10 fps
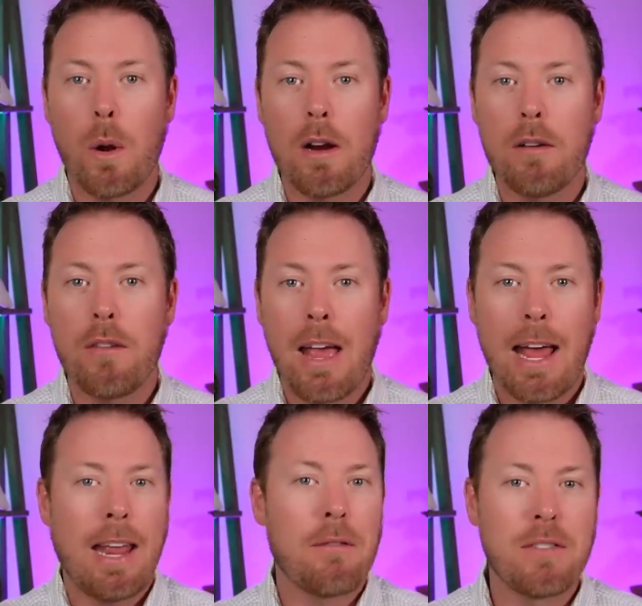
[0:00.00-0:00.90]
aware of
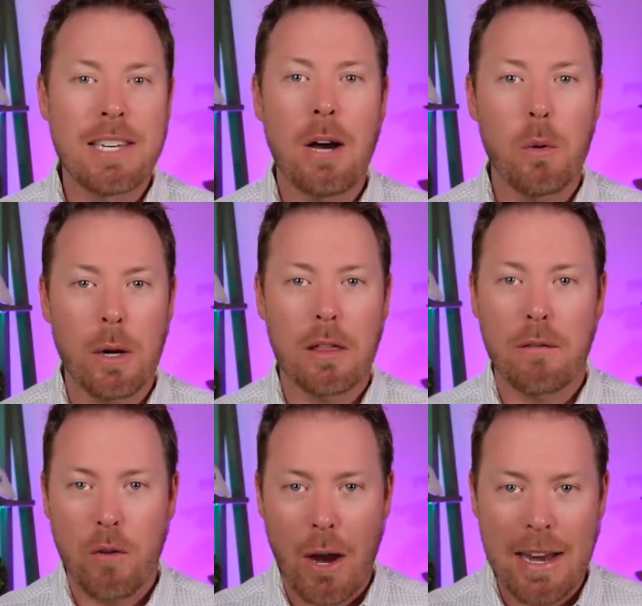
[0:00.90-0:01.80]
and have dealt
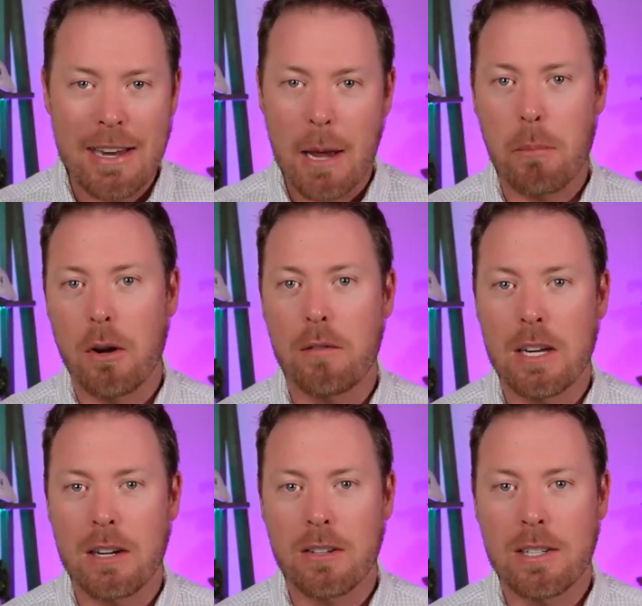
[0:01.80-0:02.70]
with for a number of
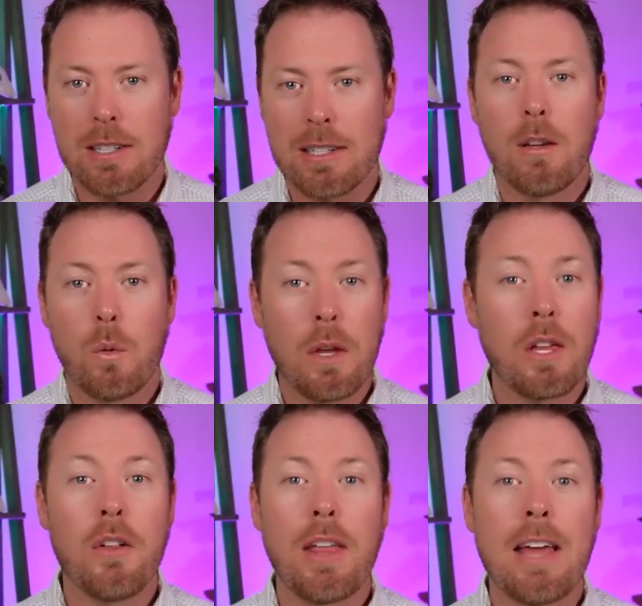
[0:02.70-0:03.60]
years.
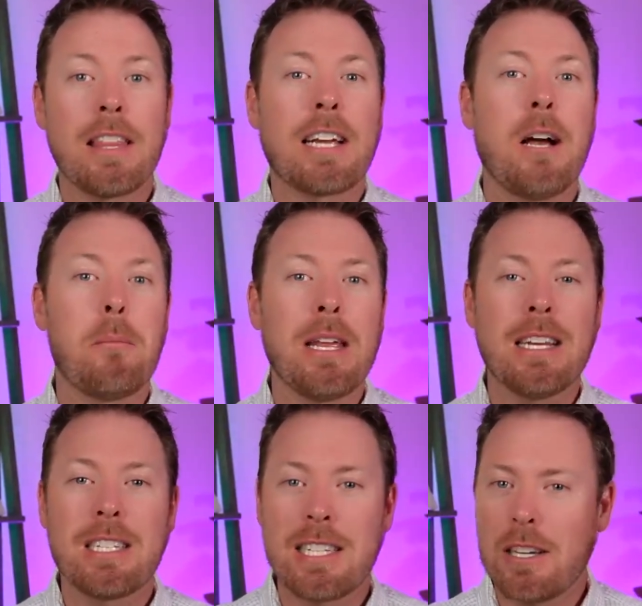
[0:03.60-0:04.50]
With all that, the
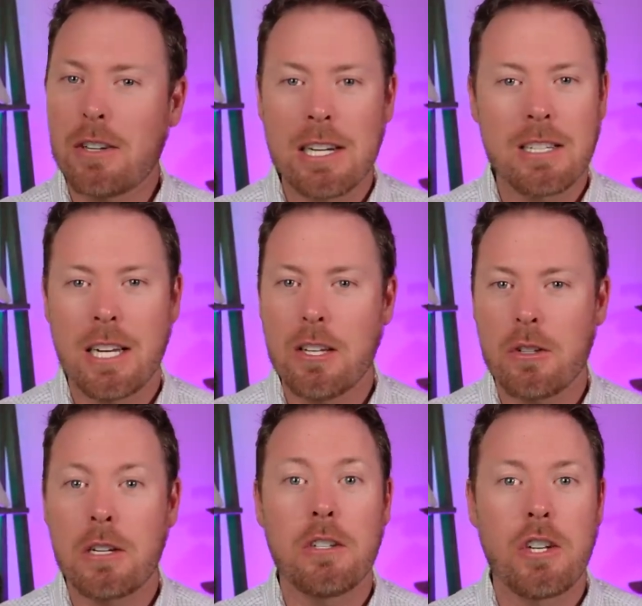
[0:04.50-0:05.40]
company still
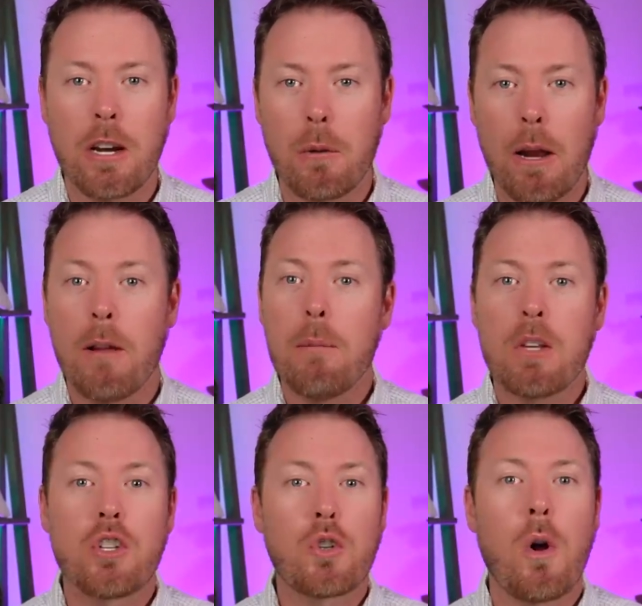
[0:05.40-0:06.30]
continues to generate
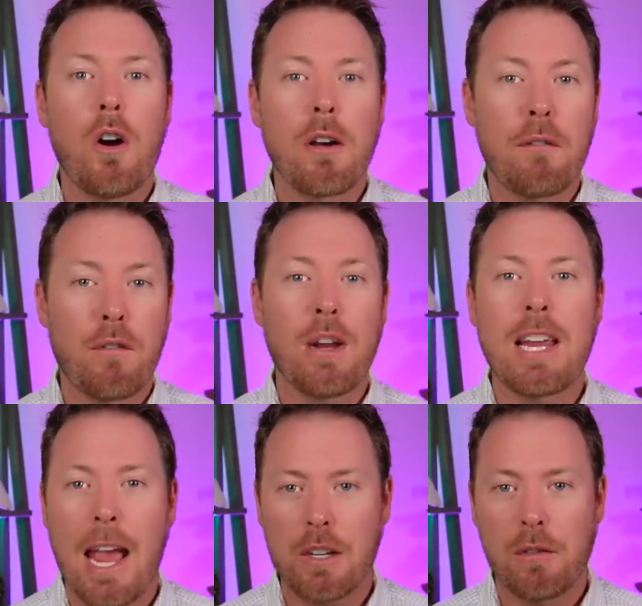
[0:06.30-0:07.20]
strong free
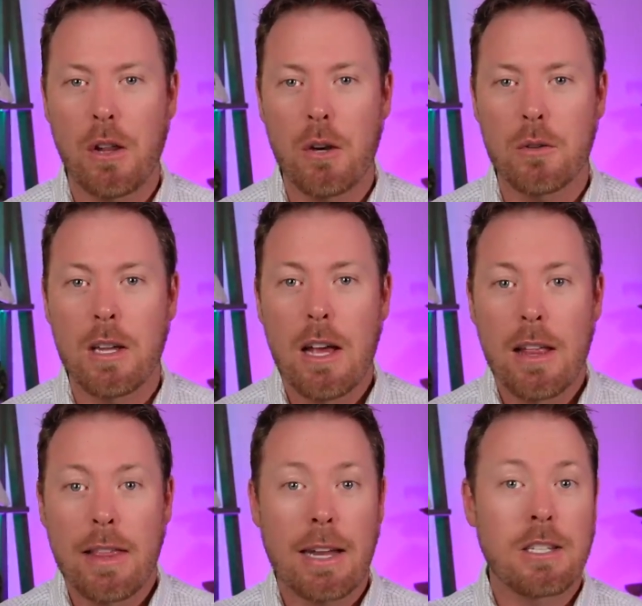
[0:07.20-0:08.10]
cash flows
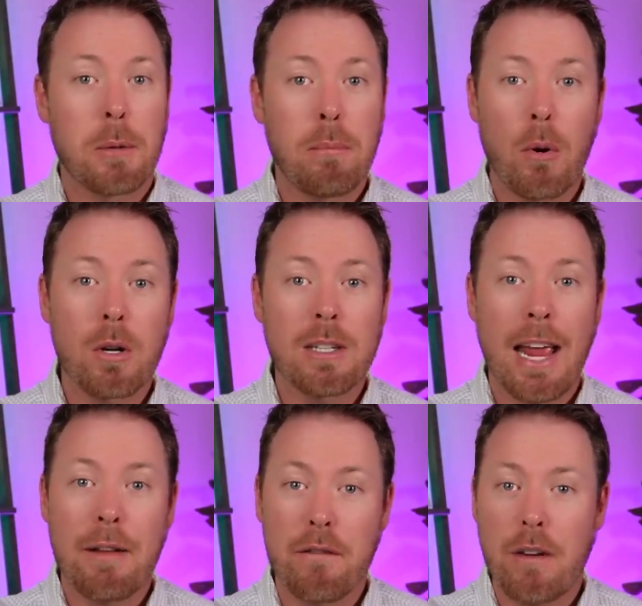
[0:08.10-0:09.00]
that supports
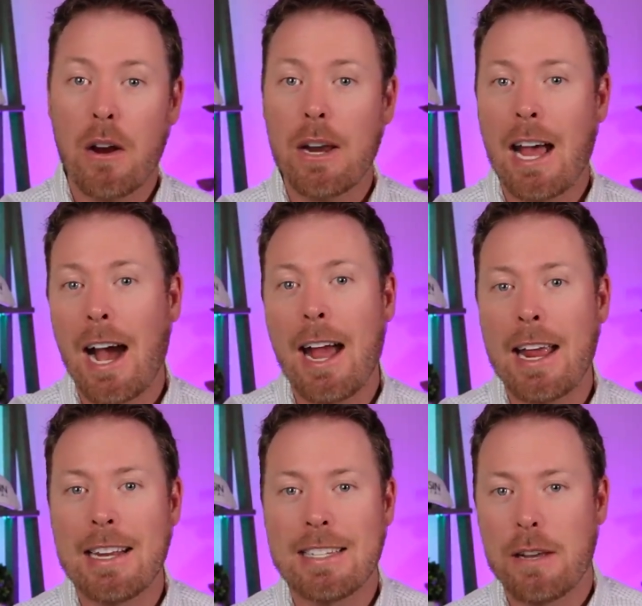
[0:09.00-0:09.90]
a very
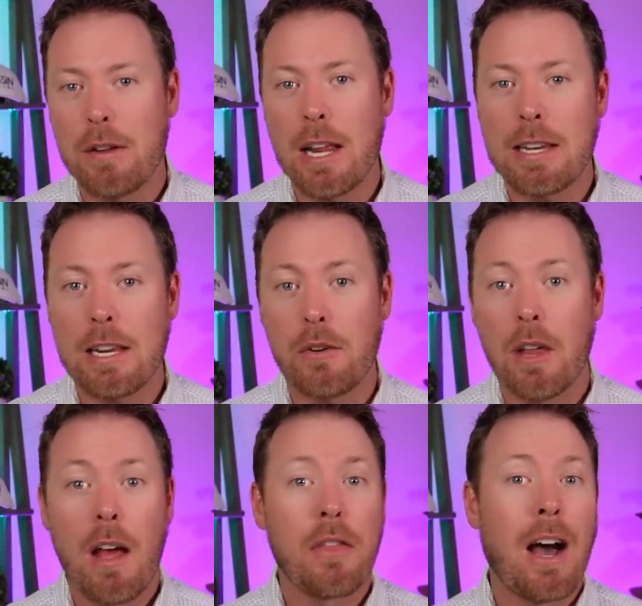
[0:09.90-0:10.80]
high dividend
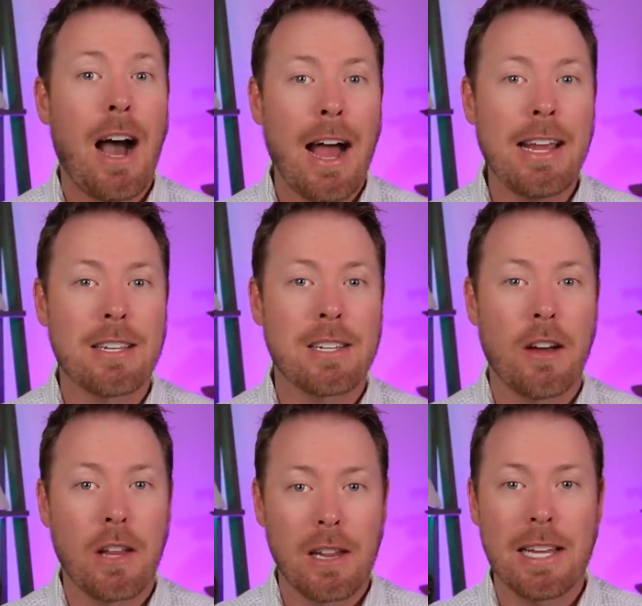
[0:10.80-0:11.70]
yield, the highest
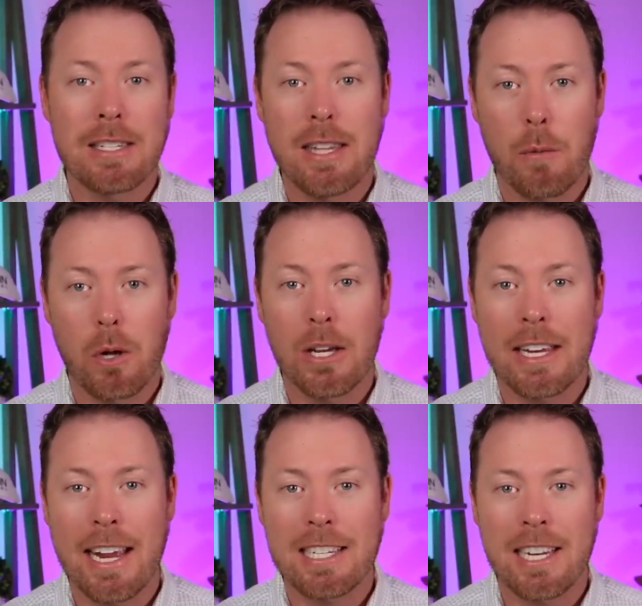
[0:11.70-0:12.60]
on the list that we're
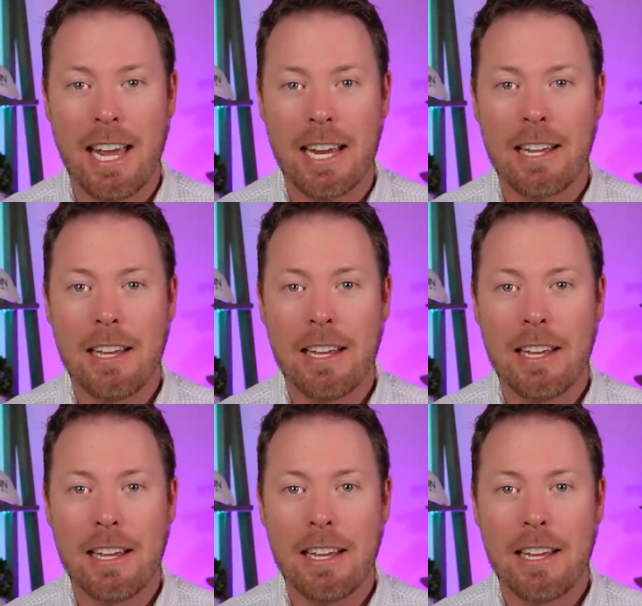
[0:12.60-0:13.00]
looking at today.